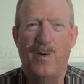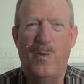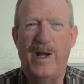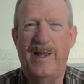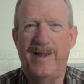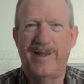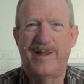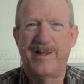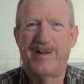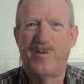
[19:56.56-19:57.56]
When
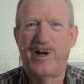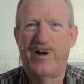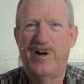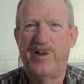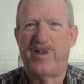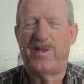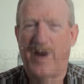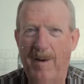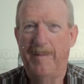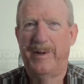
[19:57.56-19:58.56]
we heard
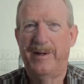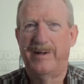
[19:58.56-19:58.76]
thump,